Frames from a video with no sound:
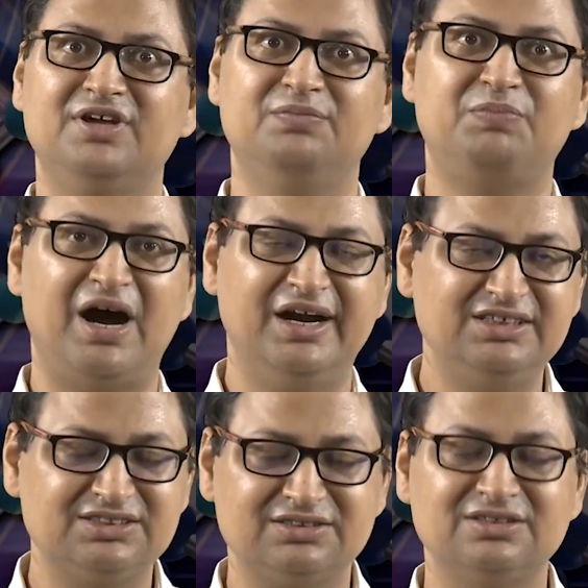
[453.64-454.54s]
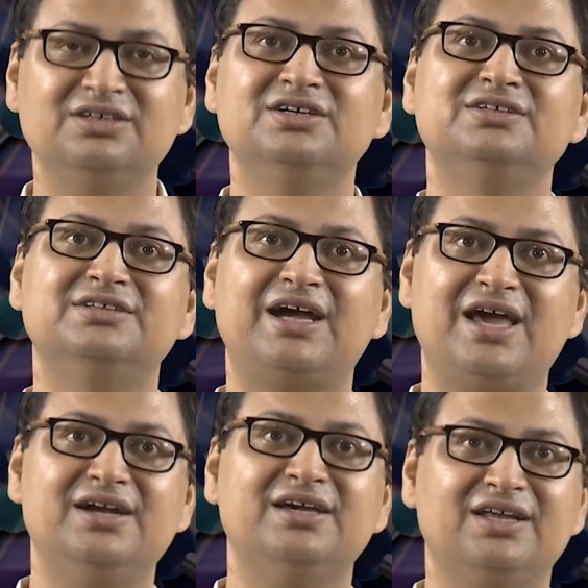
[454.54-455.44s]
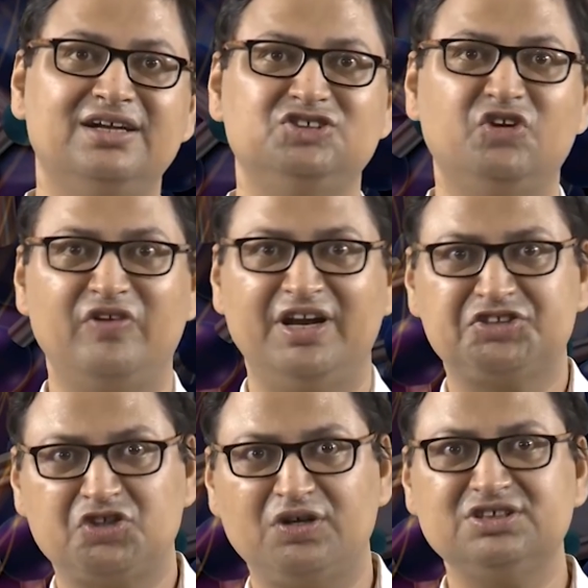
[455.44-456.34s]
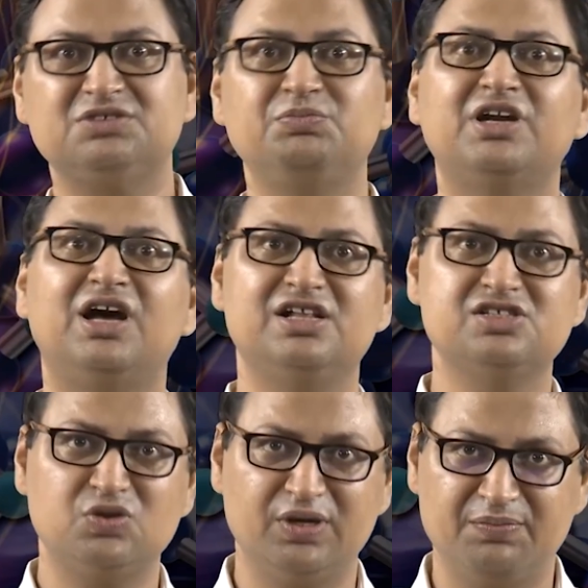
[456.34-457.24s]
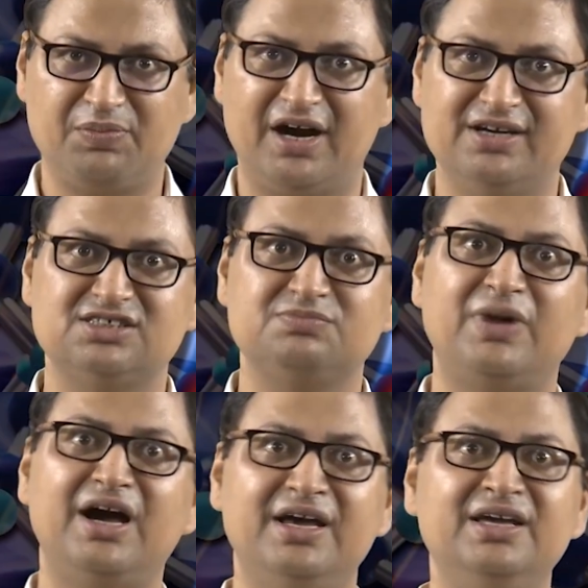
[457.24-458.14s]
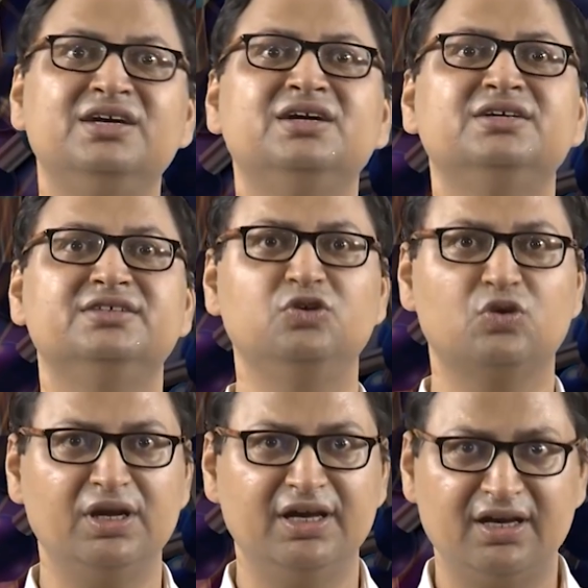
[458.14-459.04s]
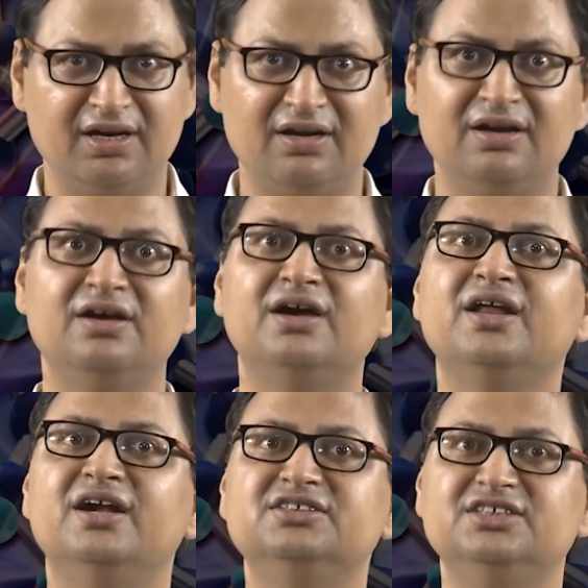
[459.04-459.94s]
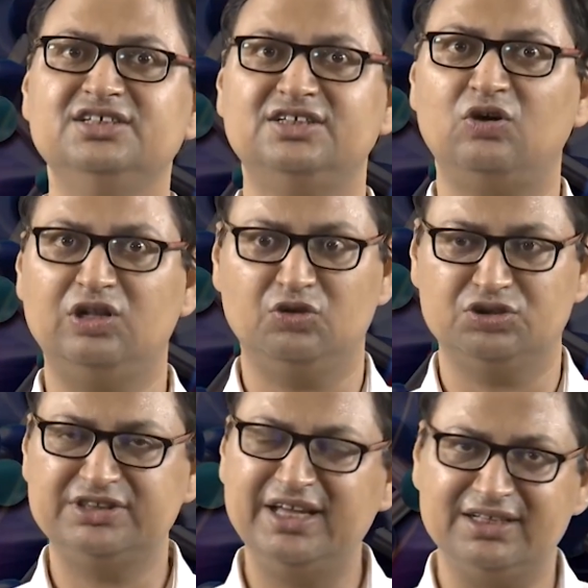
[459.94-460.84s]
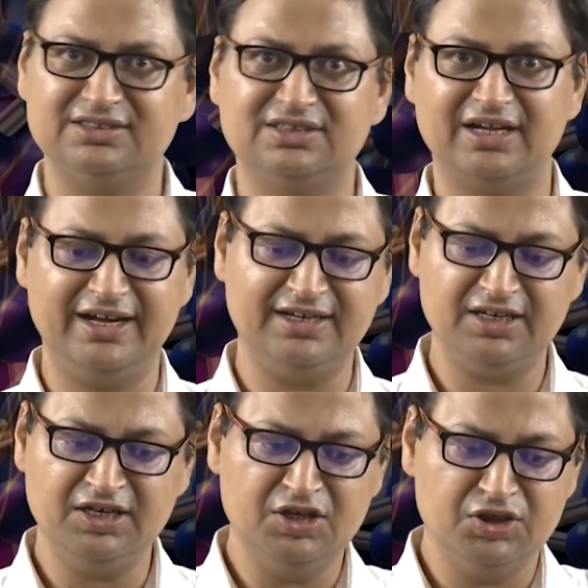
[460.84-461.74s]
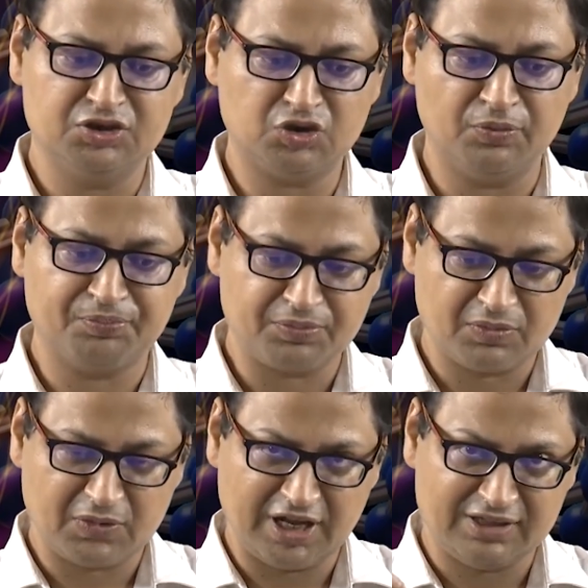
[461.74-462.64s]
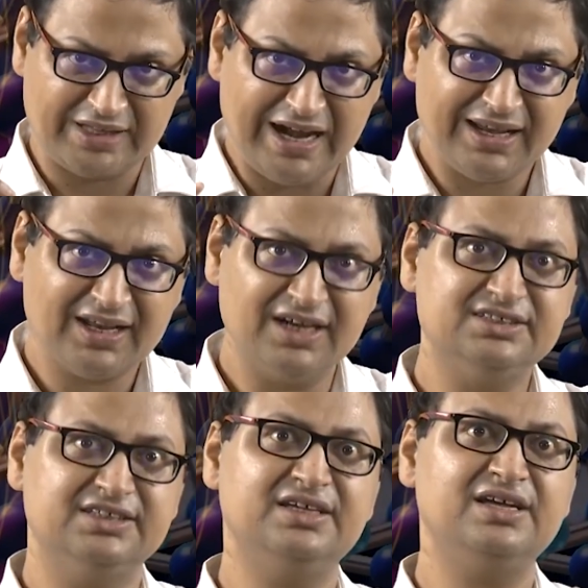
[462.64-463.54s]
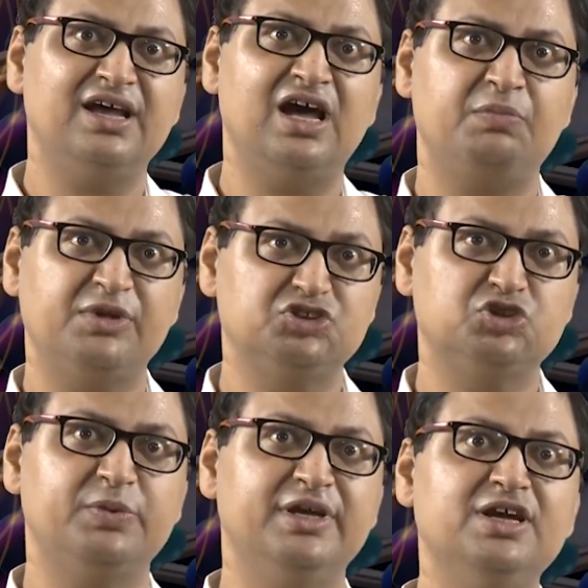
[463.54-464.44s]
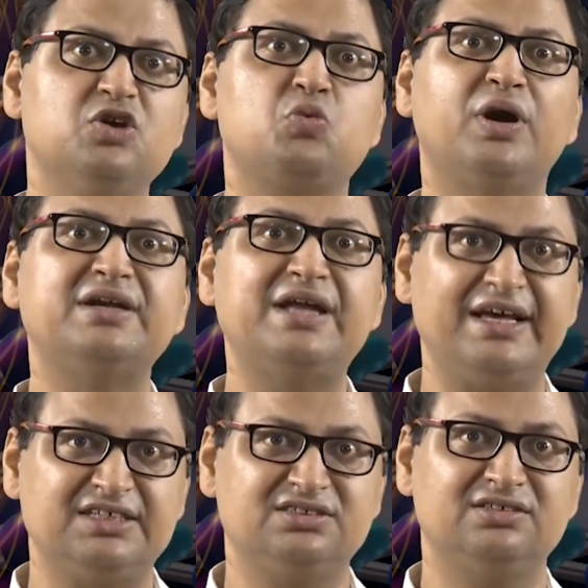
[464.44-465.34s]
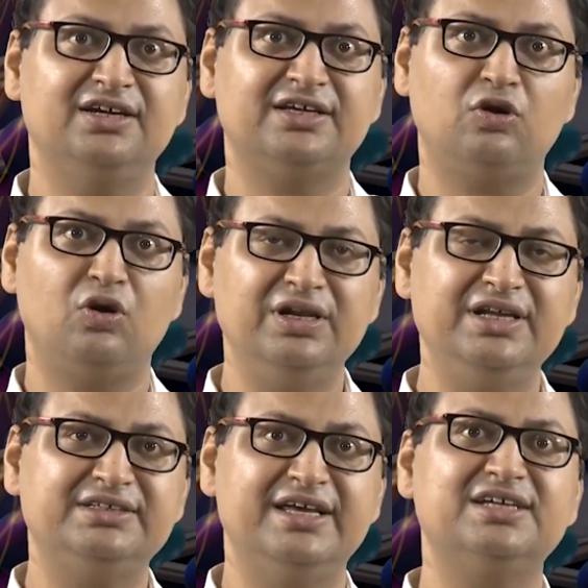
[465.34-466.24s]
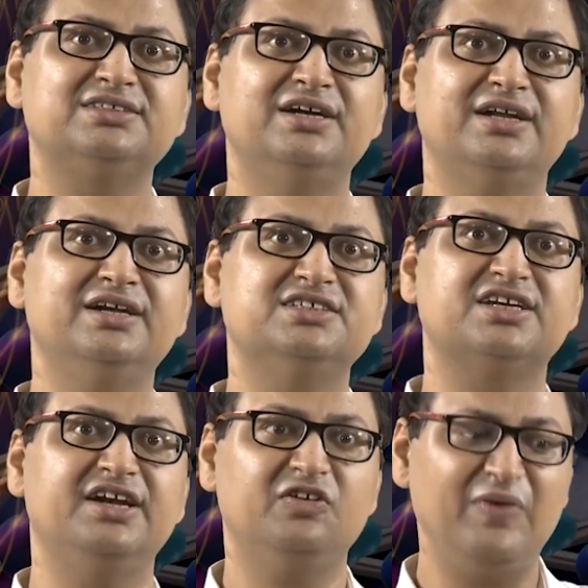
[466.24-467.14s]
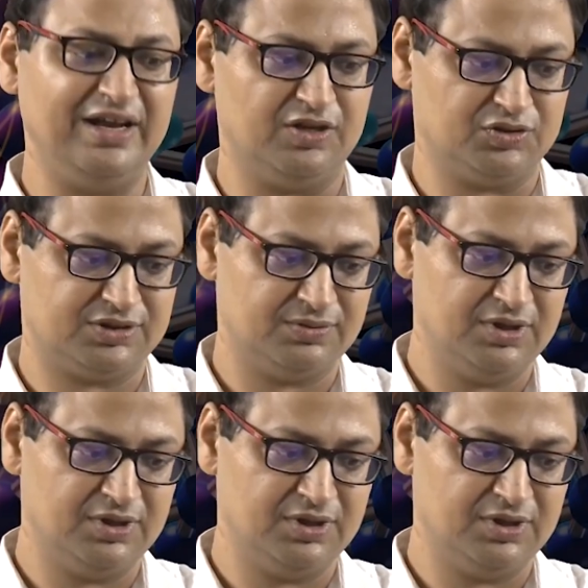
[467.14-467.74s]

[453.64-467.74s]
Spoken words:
in parts, the kinetic energy of electrons, but also in parts by the nuclear energies and all those things, right. So, and that energy happens to be quantized. It can only take certain discrete values.